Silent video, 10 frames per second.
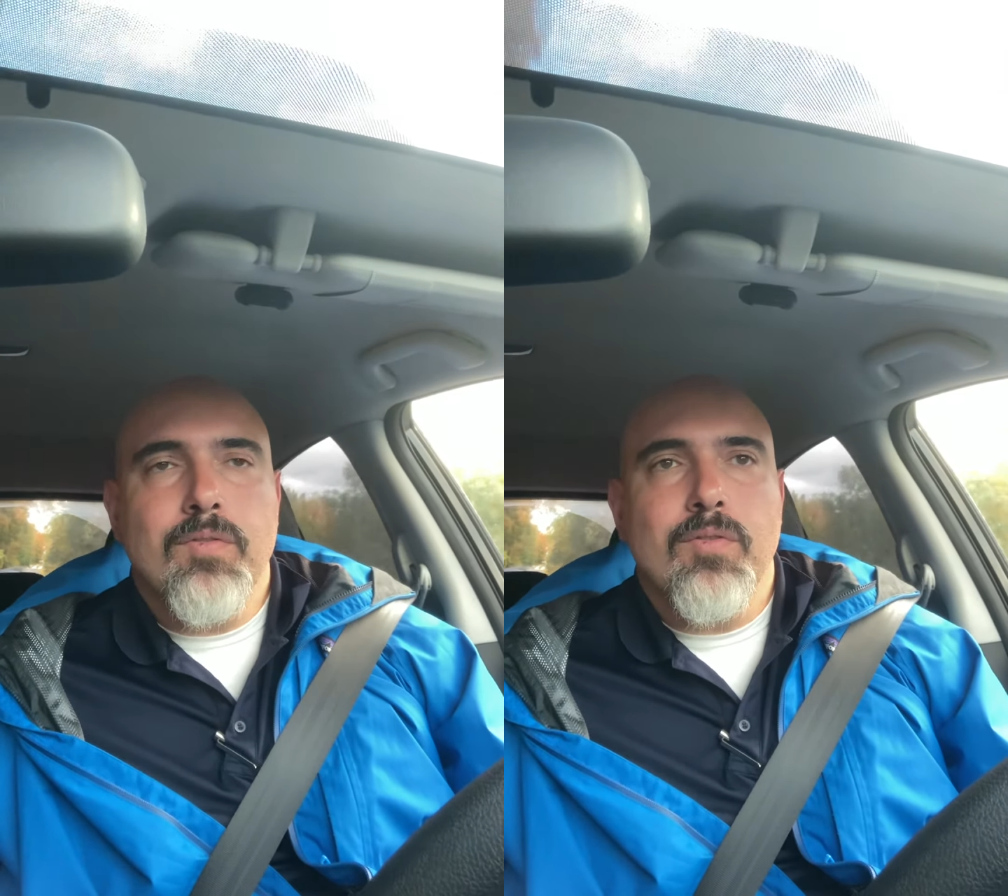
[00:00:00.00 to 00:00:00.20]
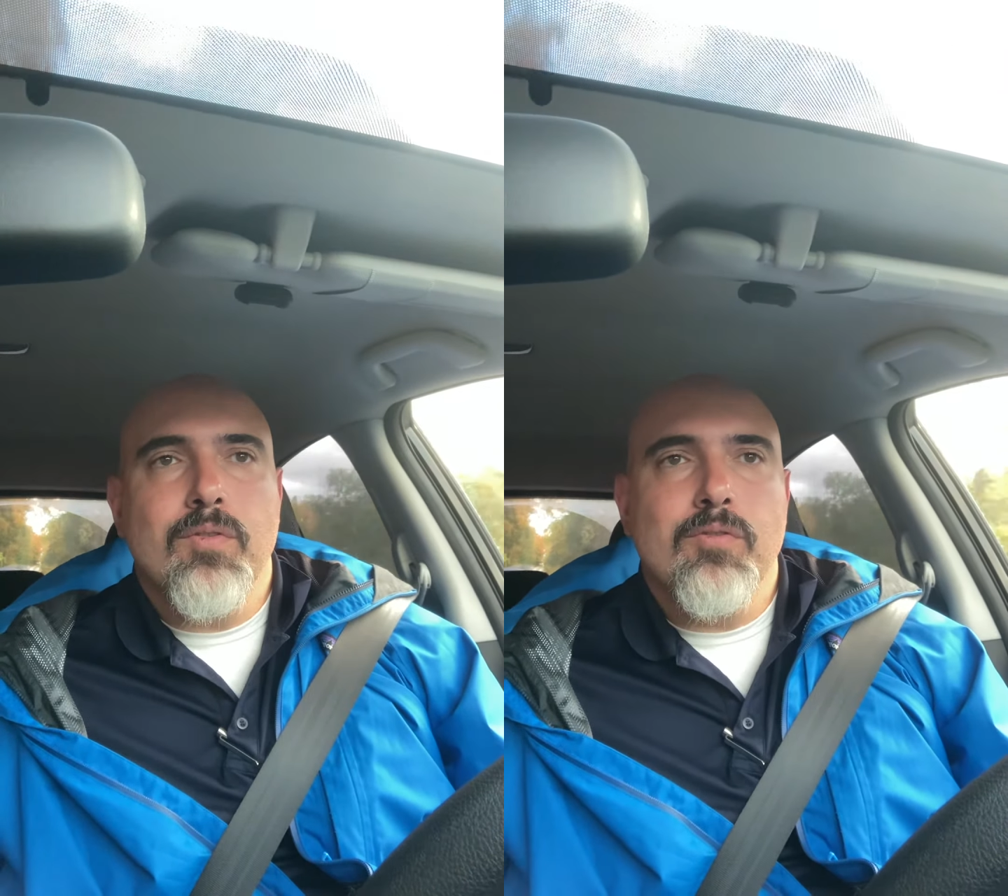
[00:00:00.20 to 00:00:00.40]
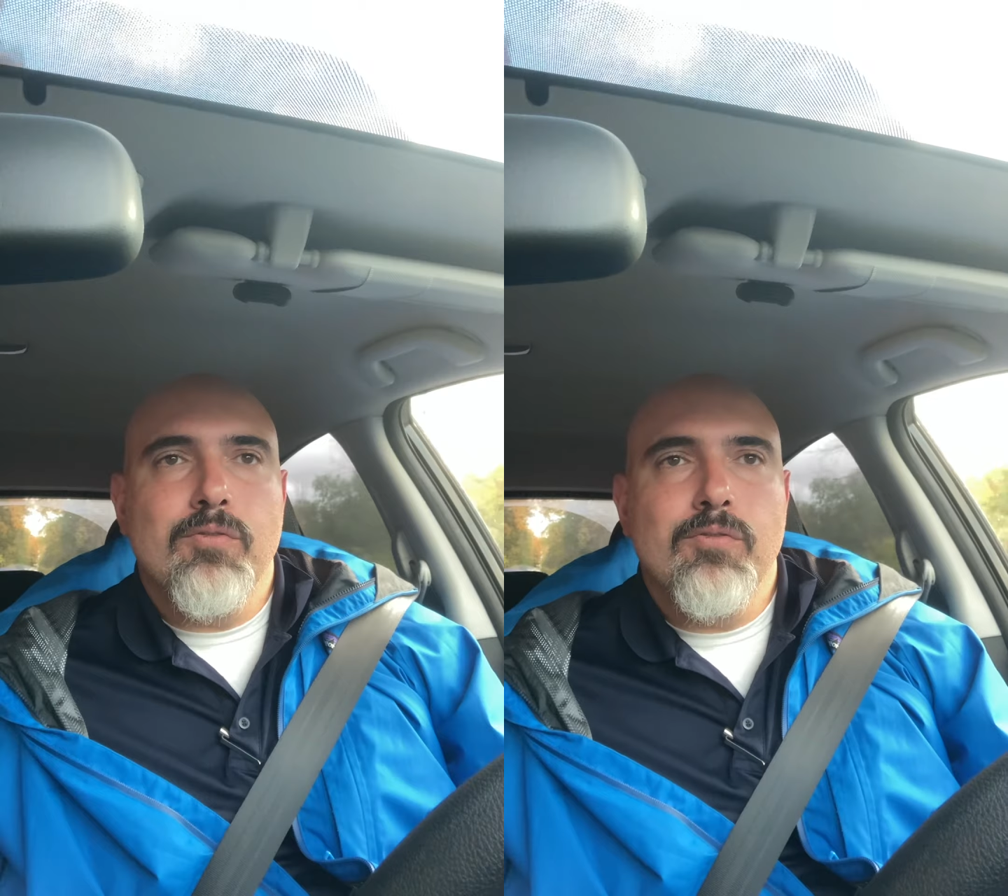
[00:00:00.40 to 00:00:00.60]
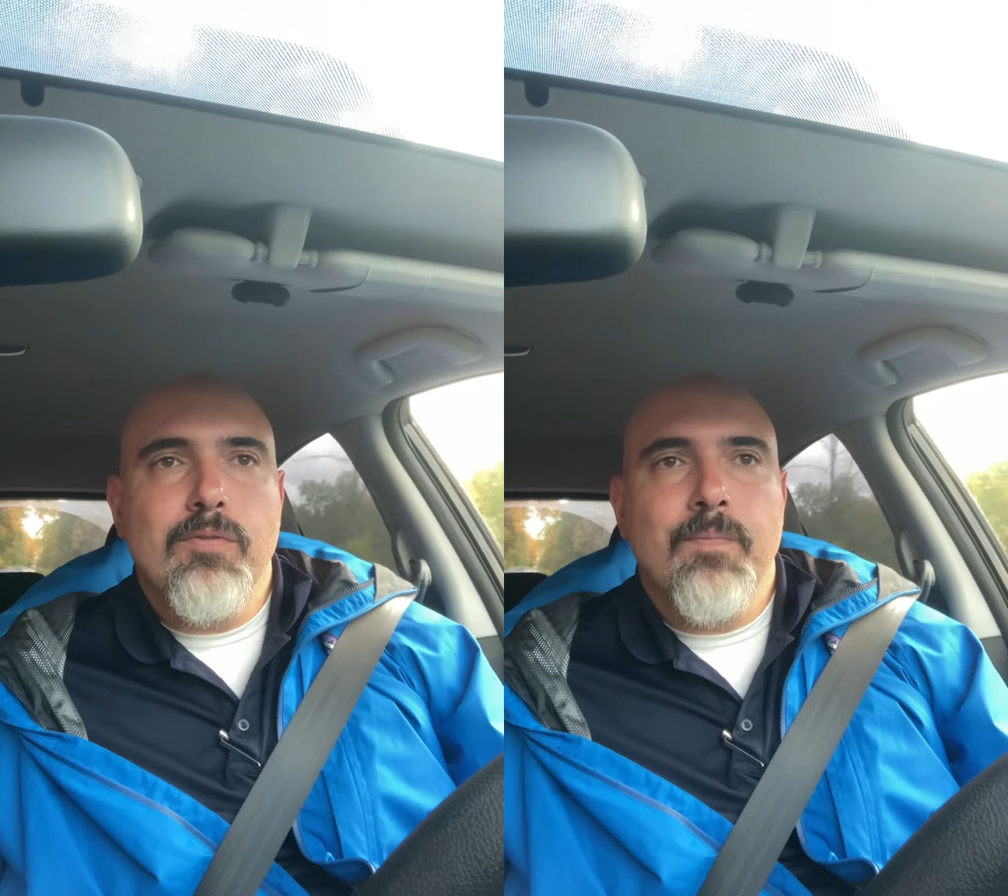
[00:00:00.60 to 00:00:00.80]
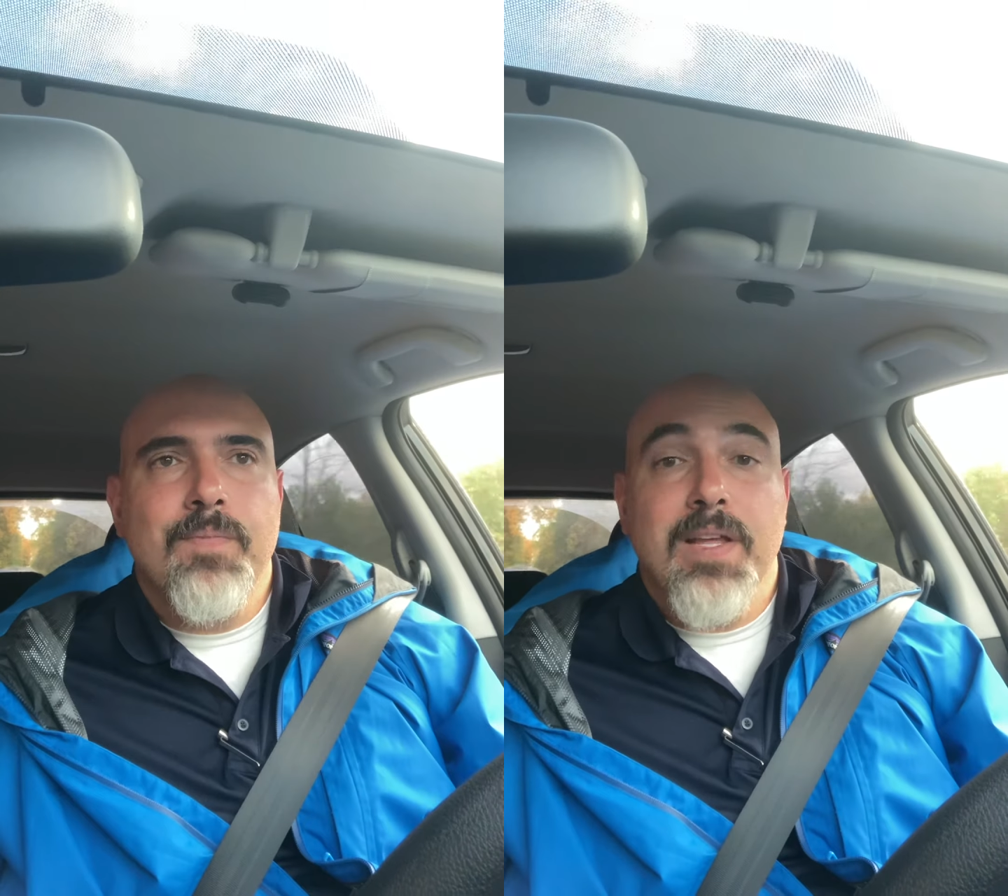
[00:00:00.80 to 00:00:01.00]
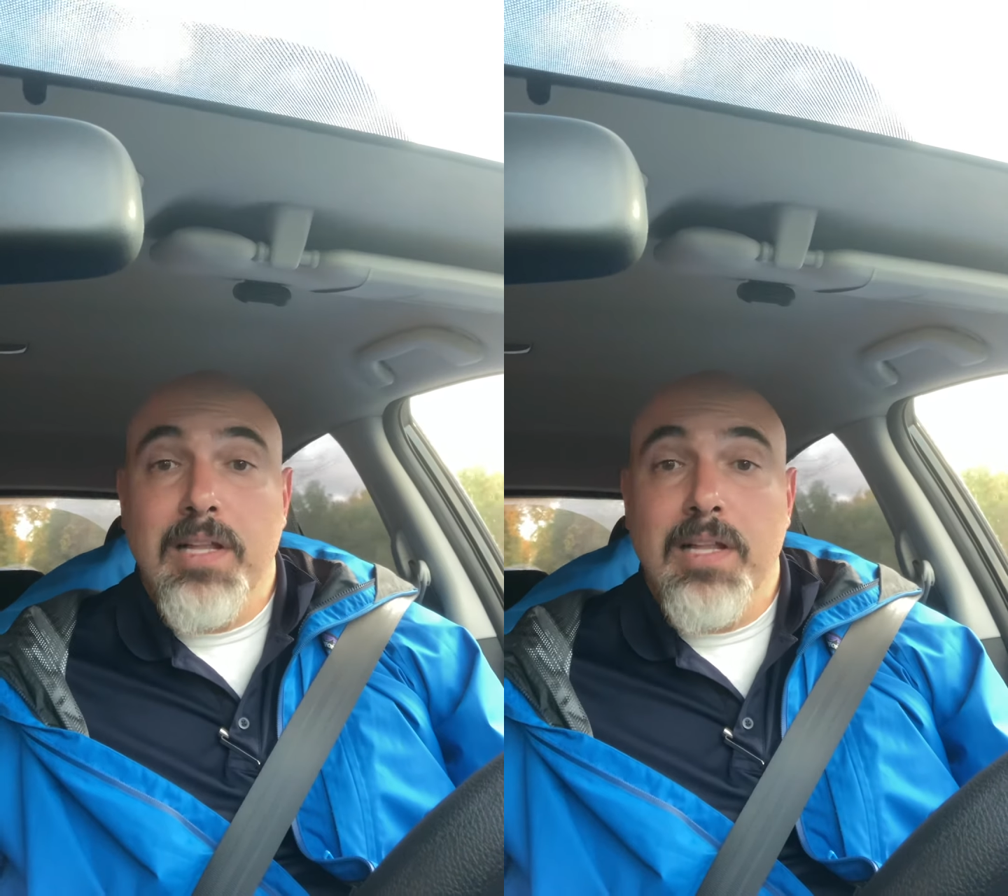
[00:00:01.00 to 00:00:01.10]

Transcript: to